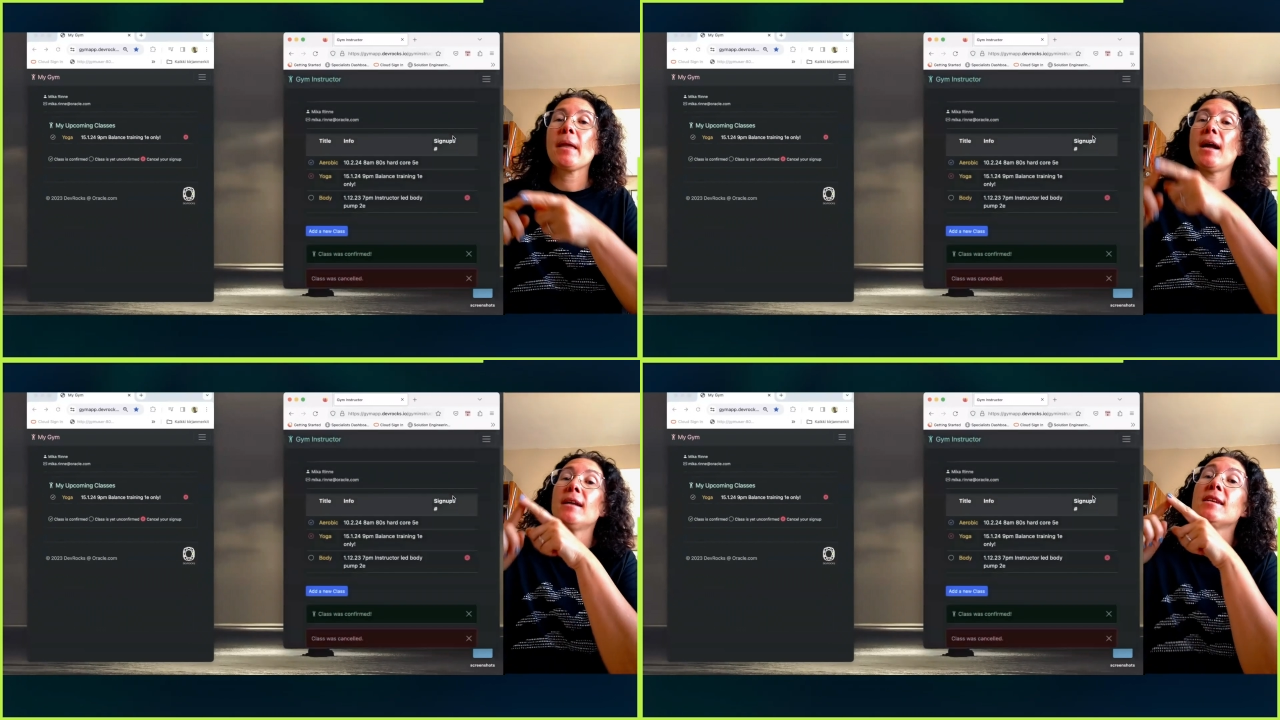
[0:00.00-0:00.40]

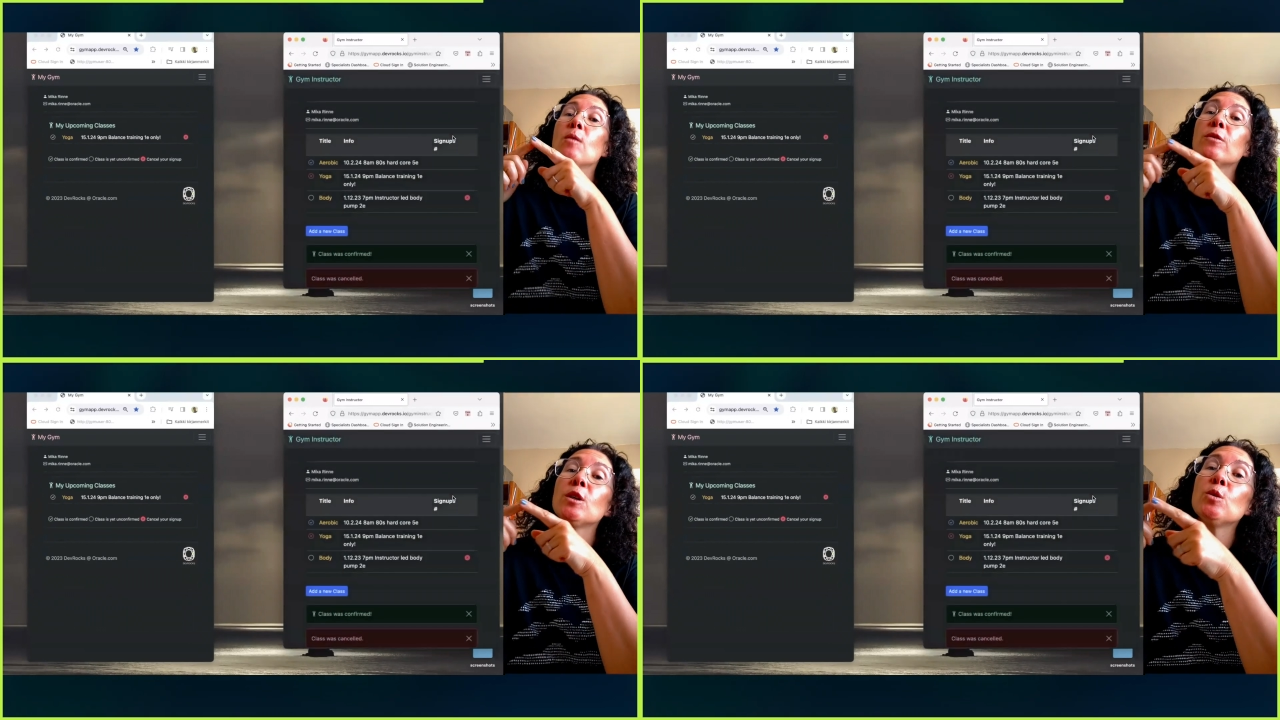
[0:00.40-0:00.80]
And now
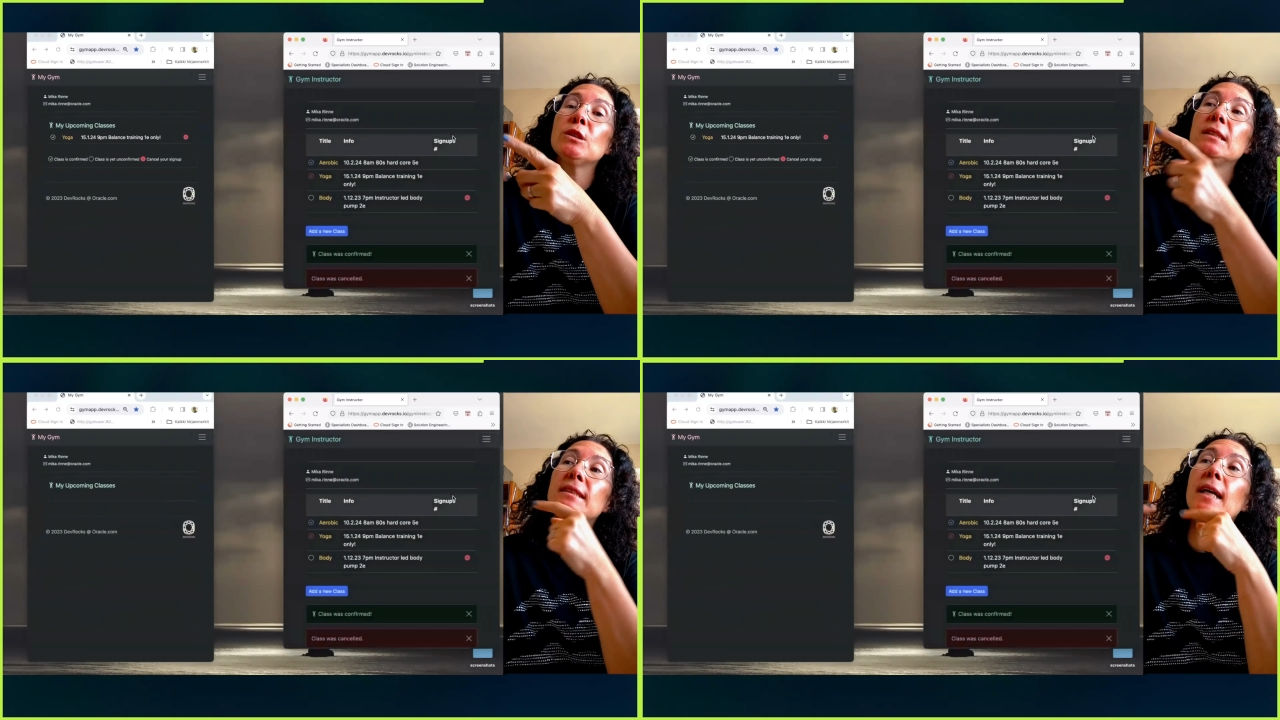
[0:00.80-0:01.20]
we're
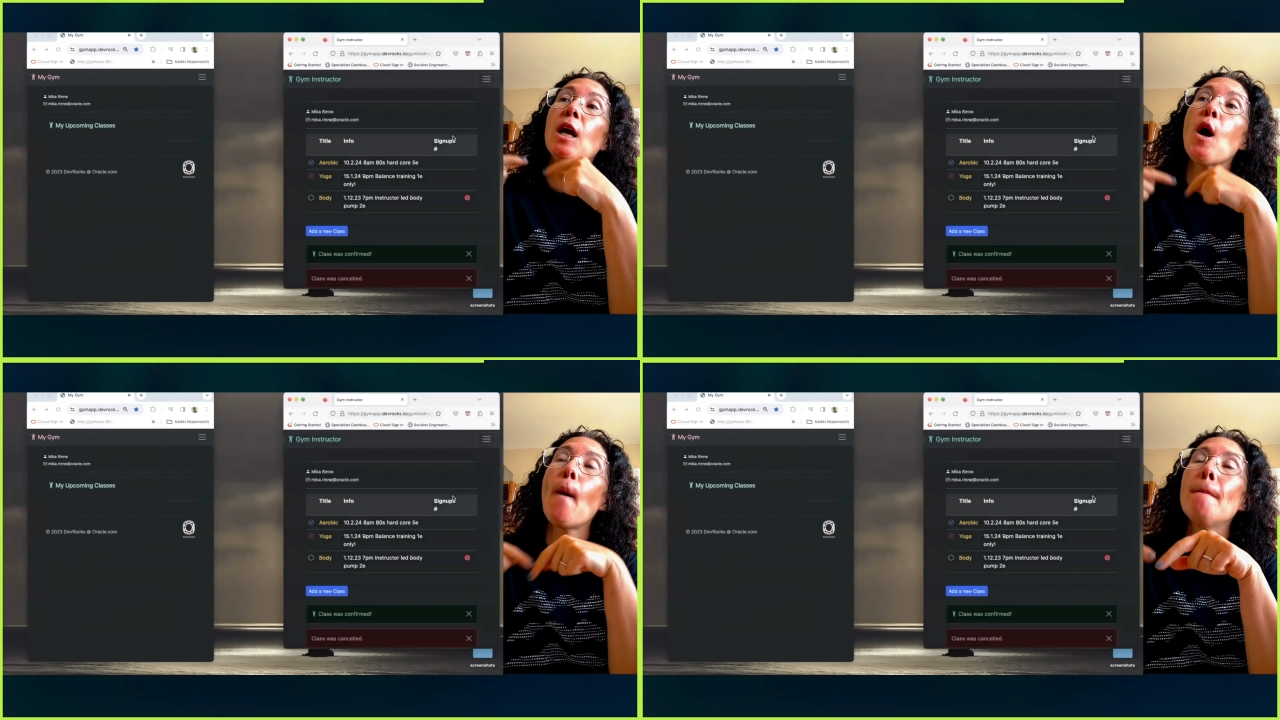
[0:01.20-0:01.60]
using the
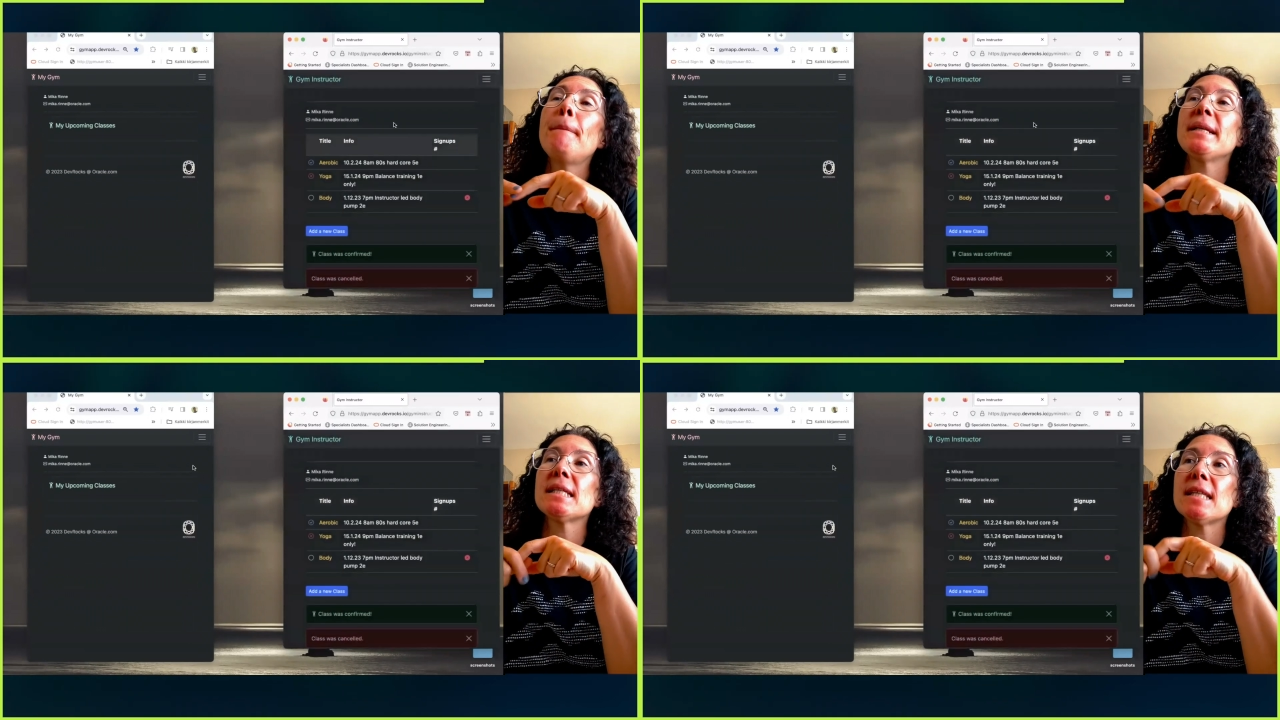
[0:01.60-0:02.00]

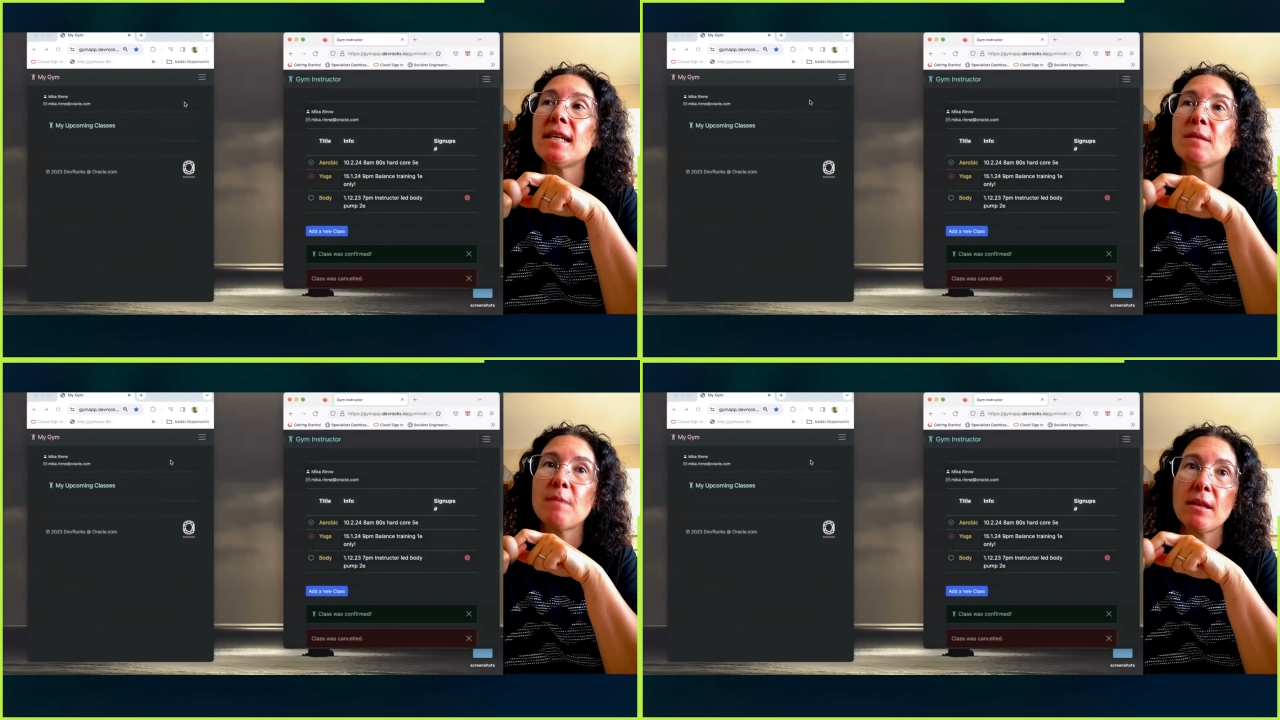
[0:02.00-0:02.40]

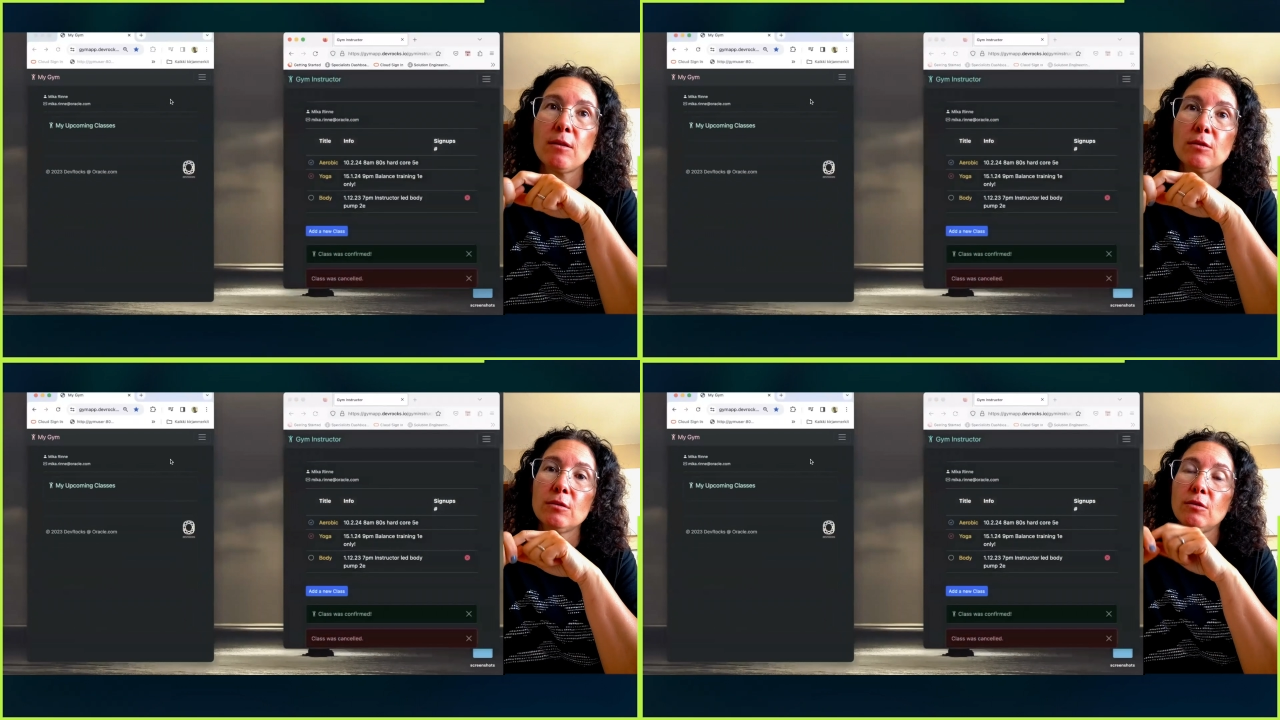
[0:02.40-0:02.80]
compensate
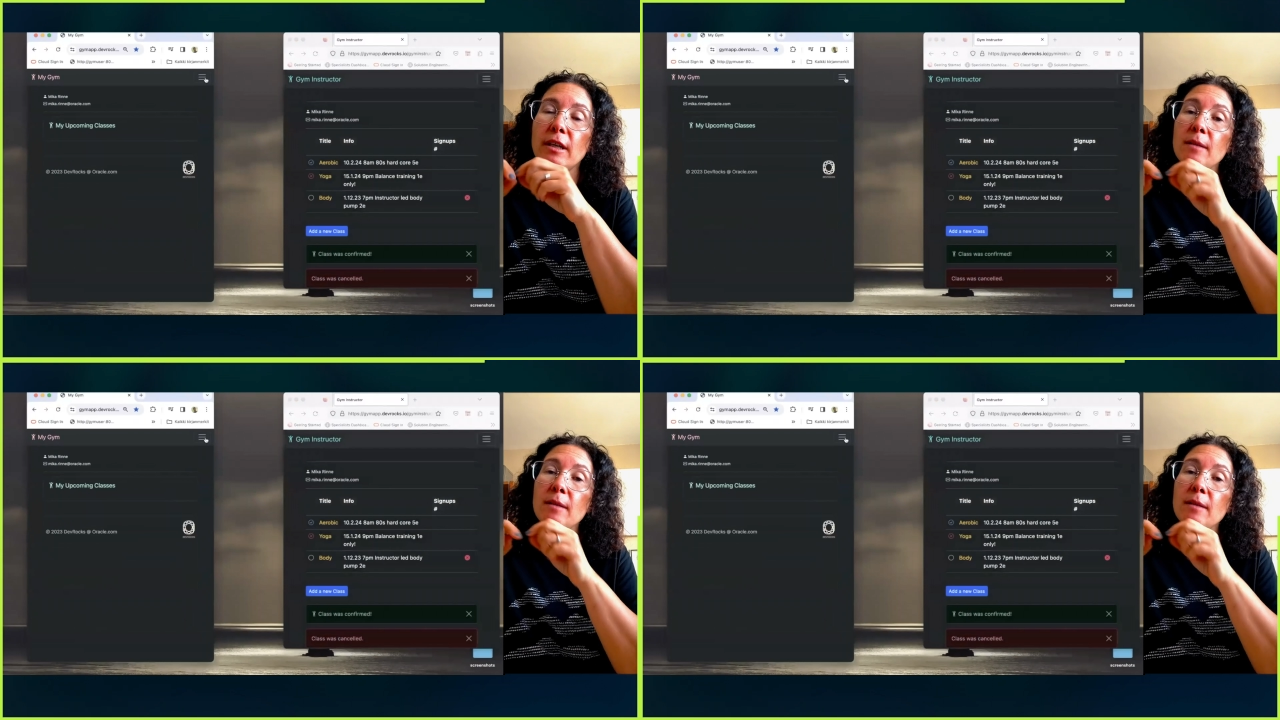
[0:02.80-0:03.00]
method, okay?